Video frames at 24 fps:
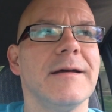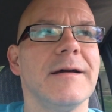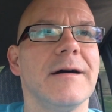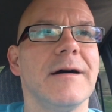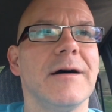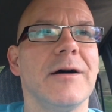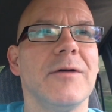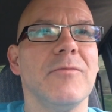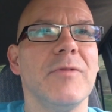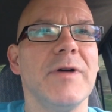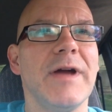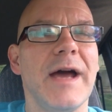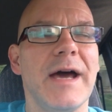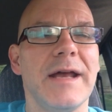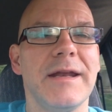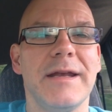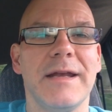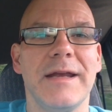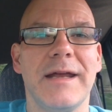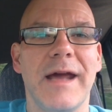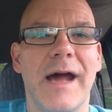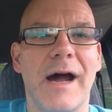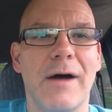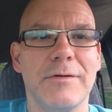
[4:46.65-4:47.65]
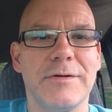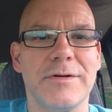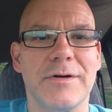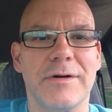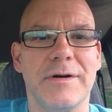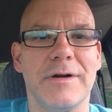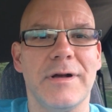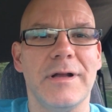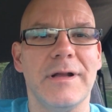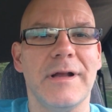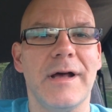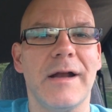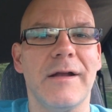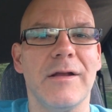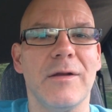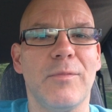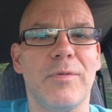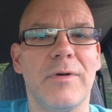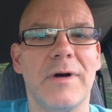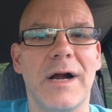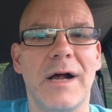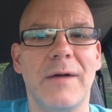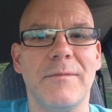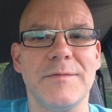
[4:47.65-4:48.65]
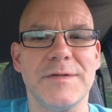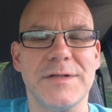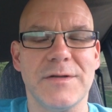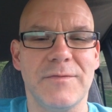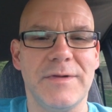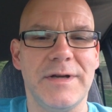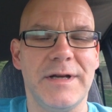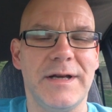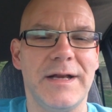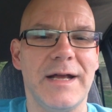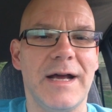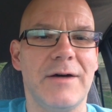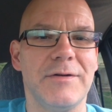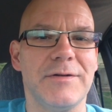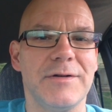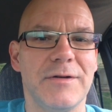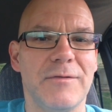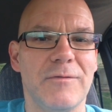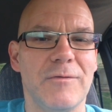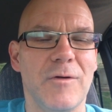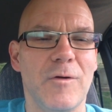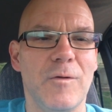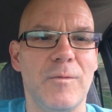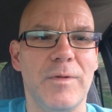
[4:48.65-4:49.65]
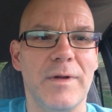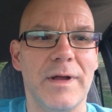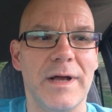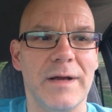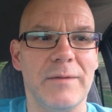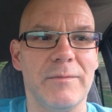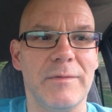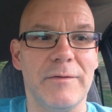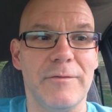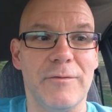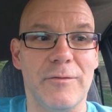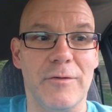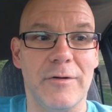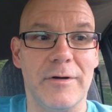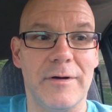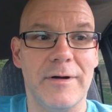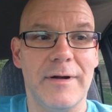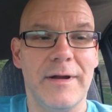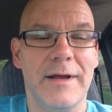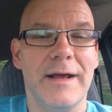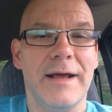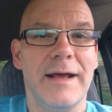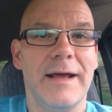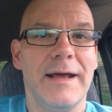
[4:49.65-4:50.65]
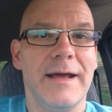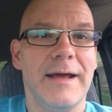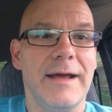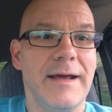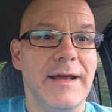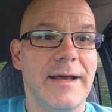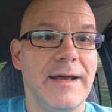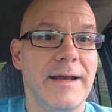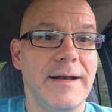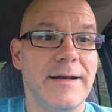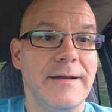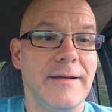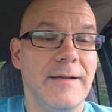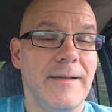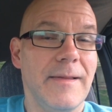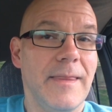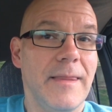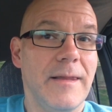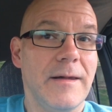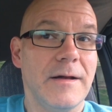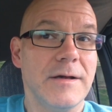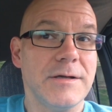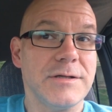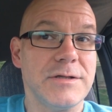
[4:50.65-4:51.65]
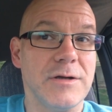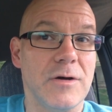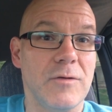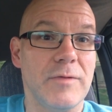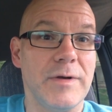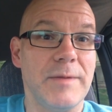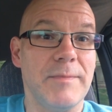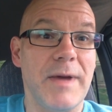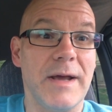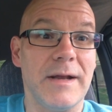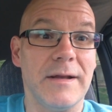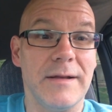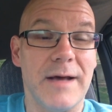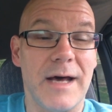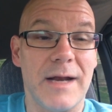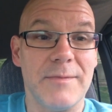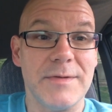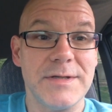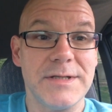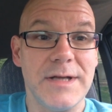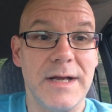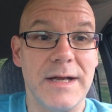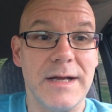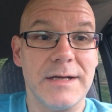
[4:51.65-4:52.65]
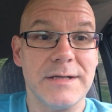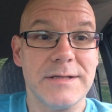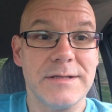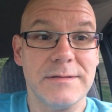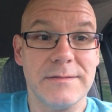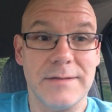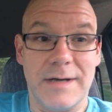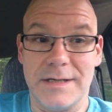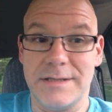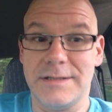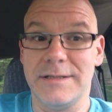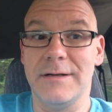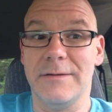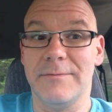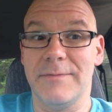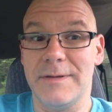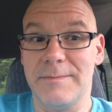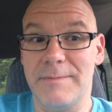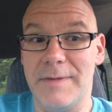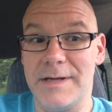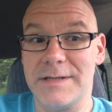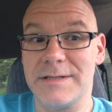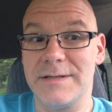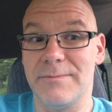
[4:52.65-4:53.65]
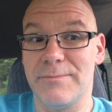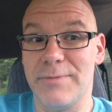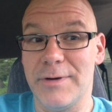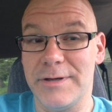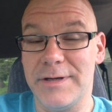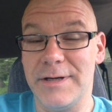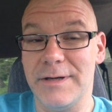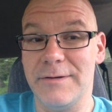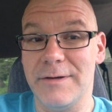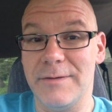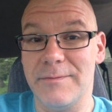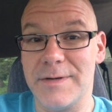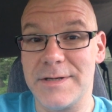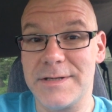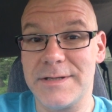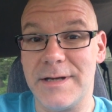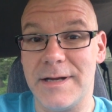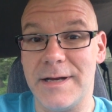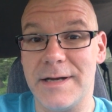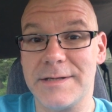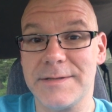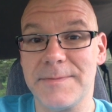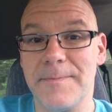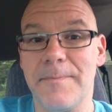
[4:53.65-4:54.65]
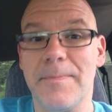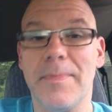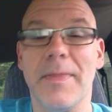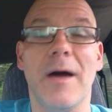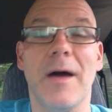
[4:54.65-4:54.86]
um, we hadn't encountered a lot of the problems that we encountered in role playing before, and so we made a lot of mistakes. I still make some pretty good mistakes,